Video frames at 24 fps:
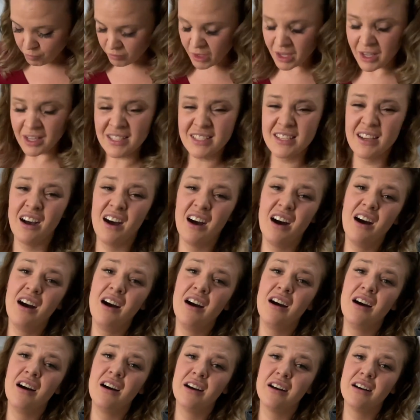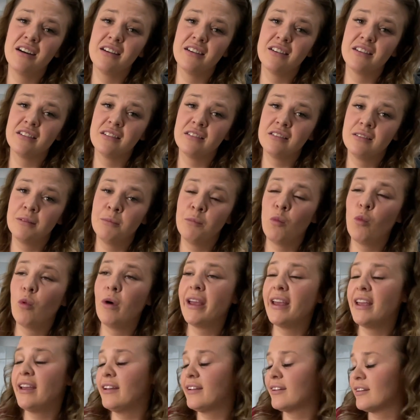It's hard. I'm
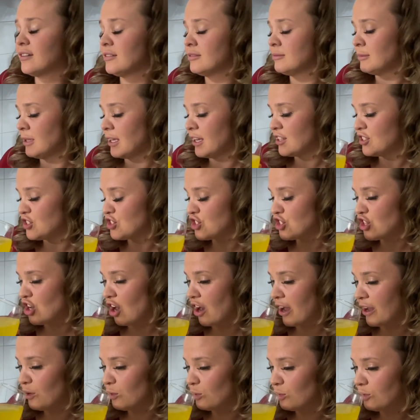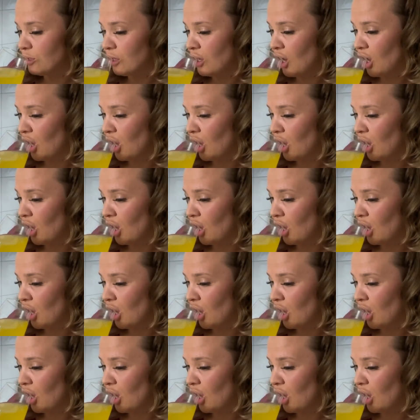weak. I'm like a child.